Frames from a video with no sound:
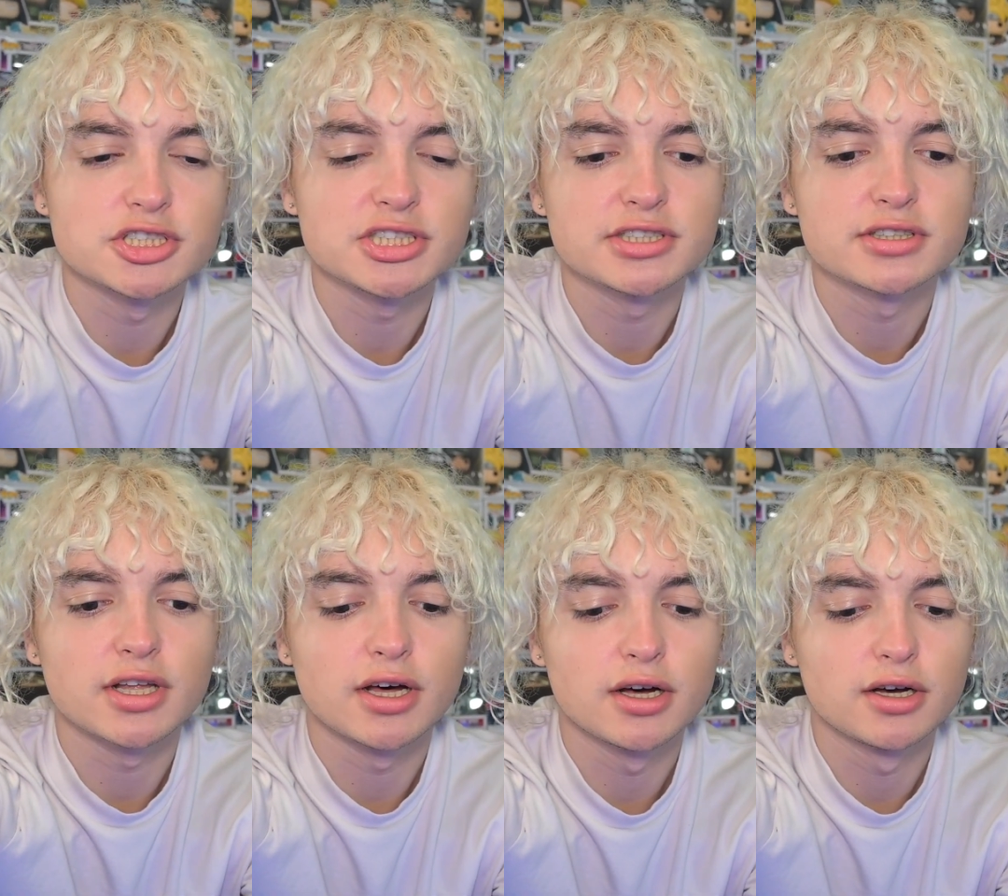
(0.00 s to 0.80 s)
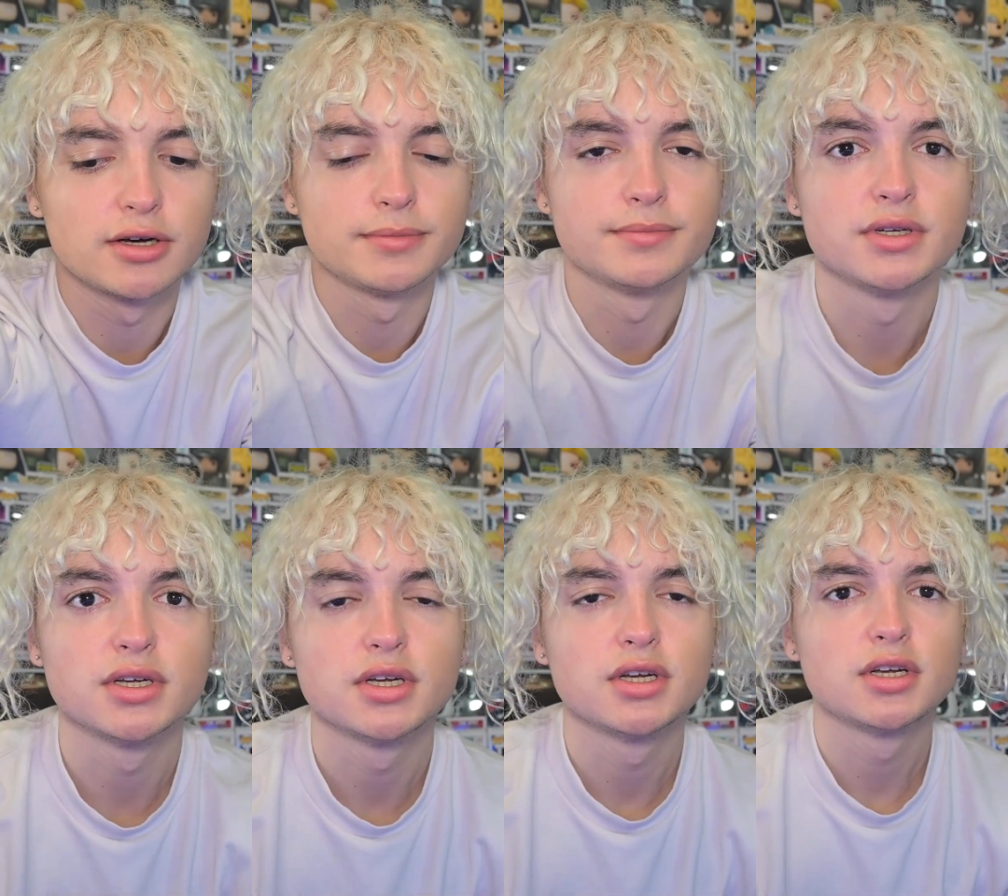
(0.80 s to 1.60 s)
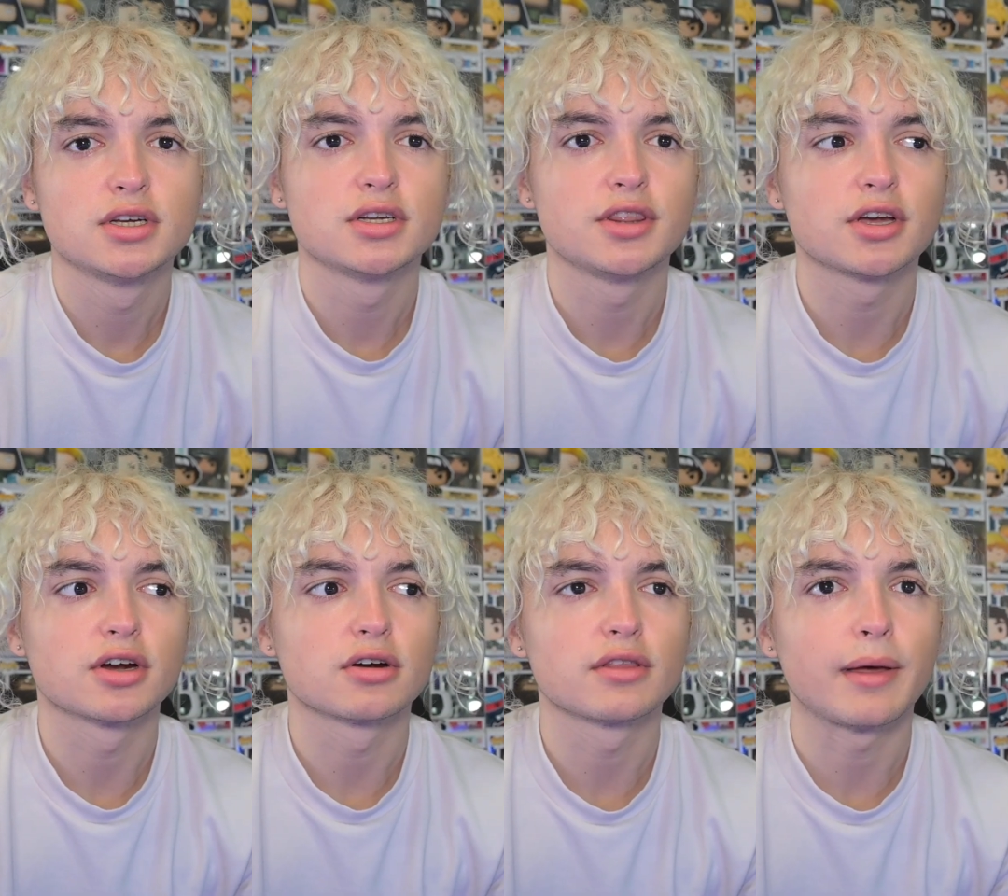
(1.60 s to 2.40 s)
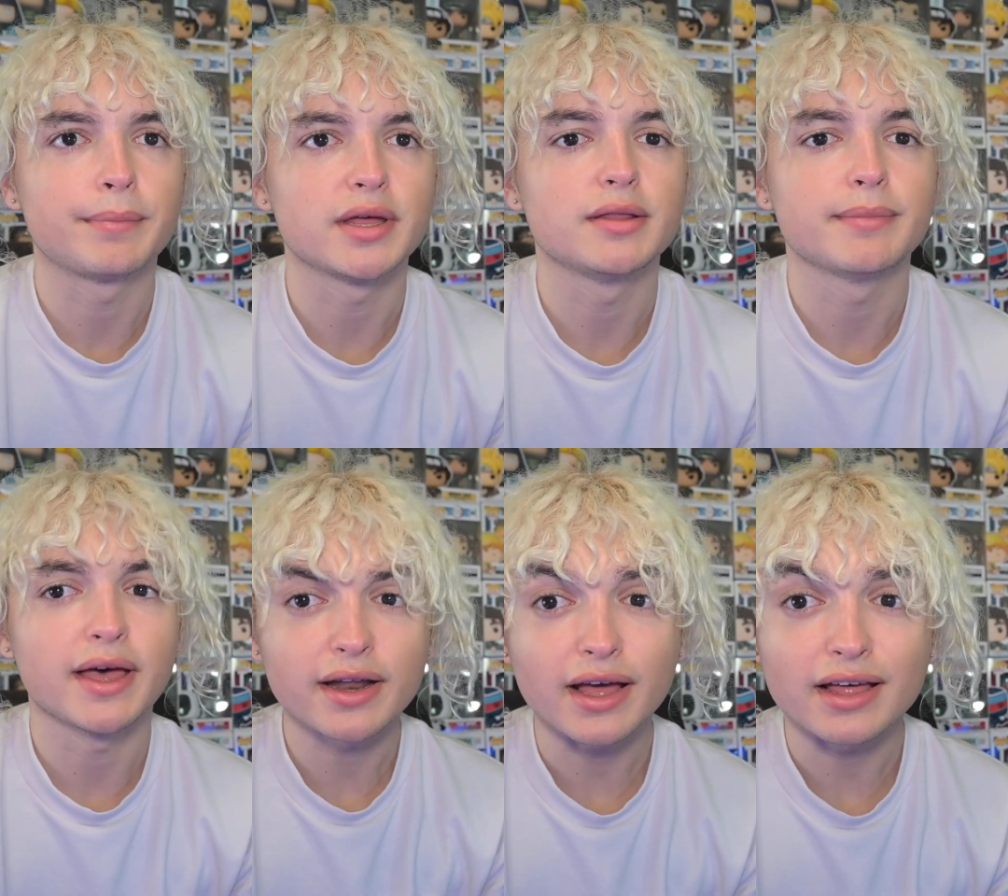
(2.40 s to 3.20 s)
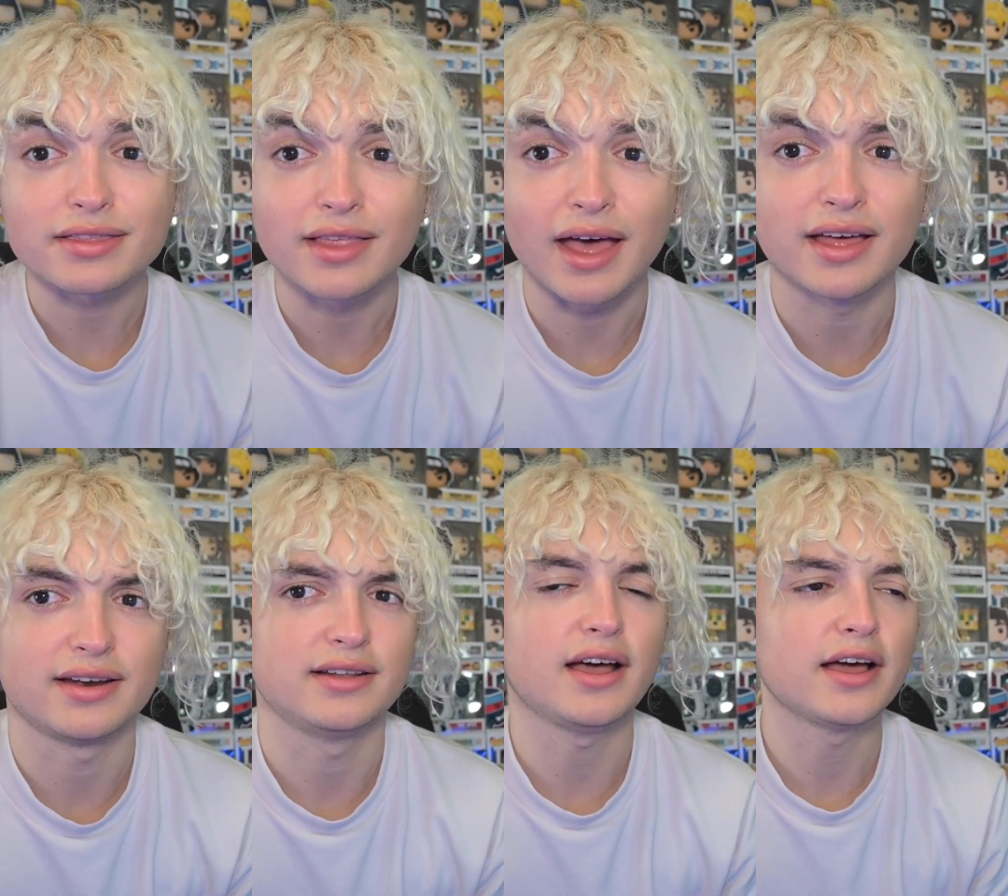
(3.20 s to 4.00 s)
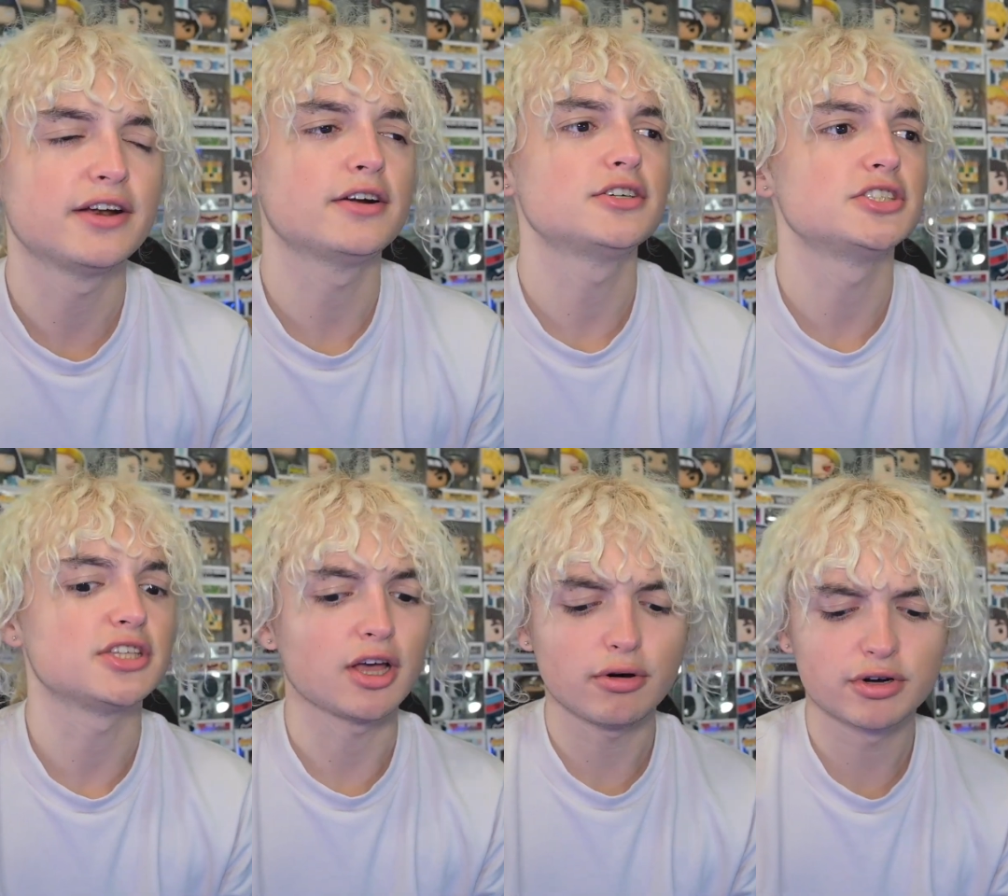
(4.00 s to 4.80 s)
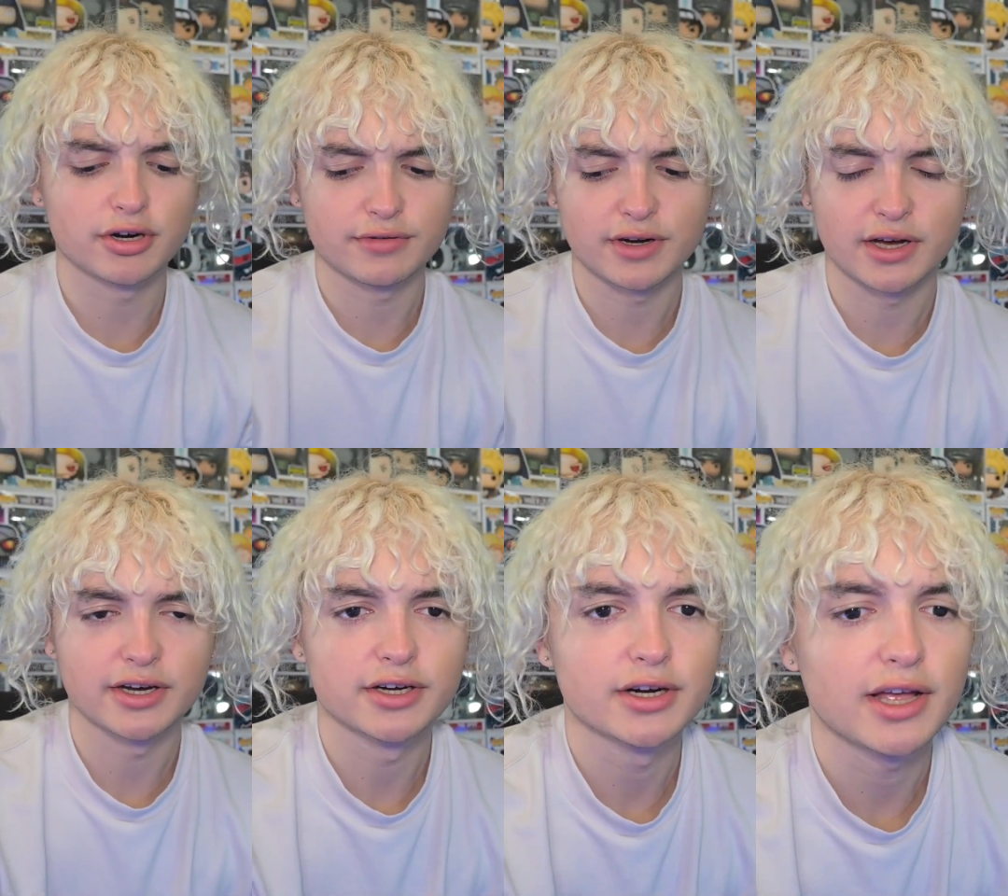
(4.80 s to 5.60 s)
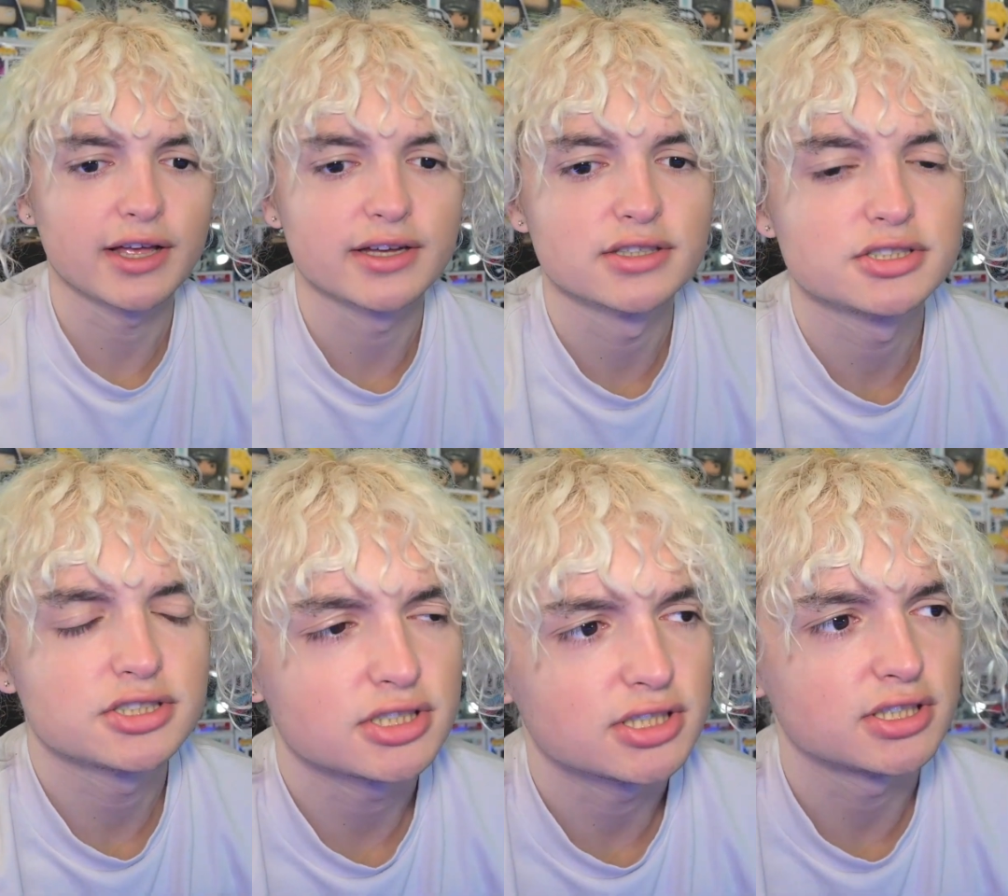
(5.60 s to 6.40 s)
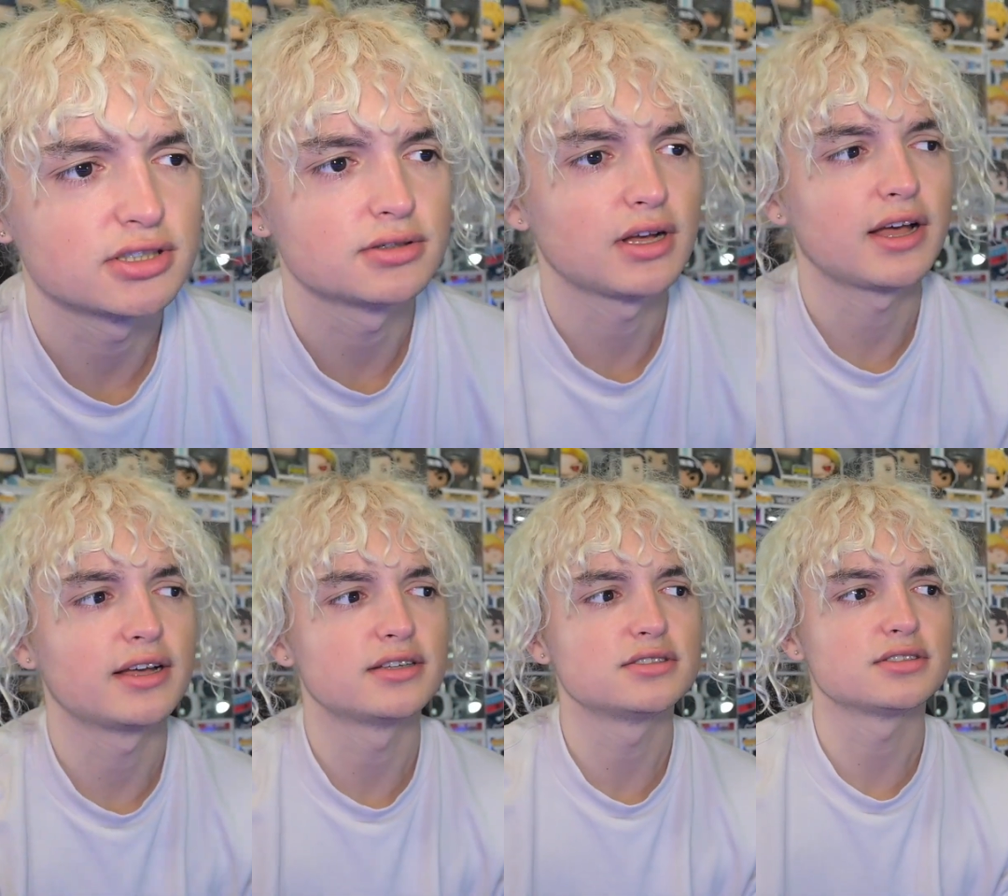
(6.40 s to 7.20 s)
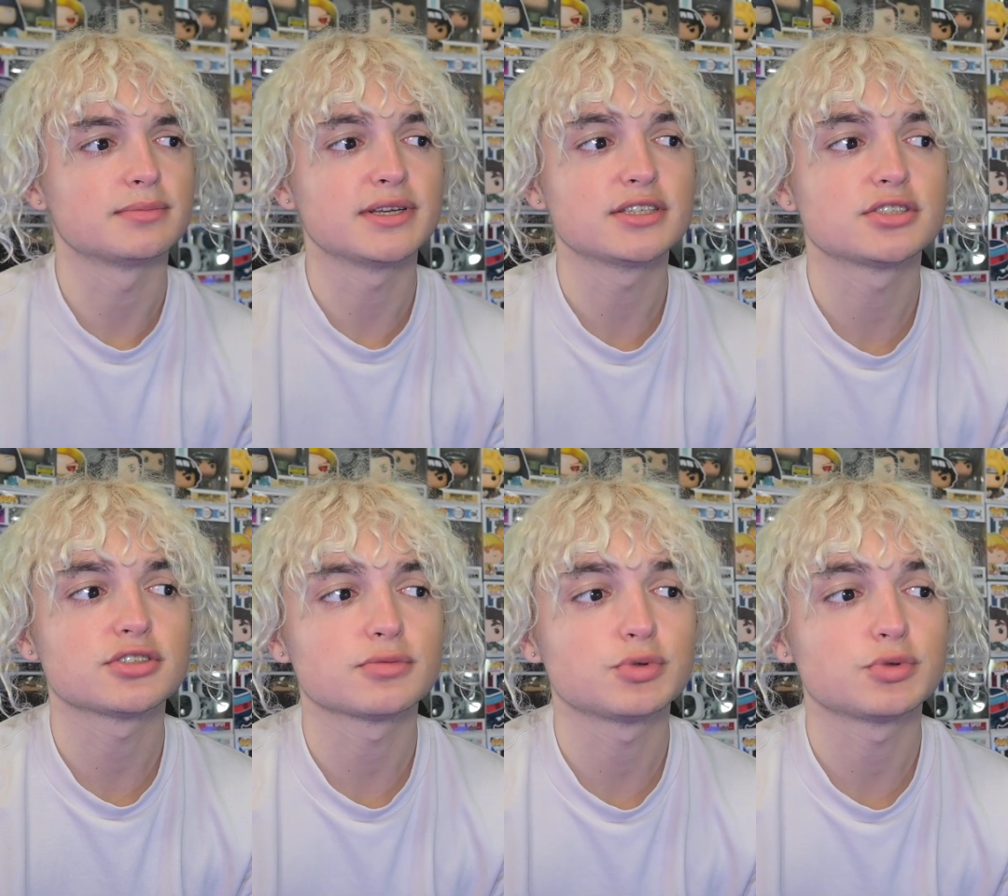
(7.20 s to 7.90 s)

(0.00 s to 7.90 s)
She's the girl that Ben met at that diner. She's the owner of the diner, and she has some history.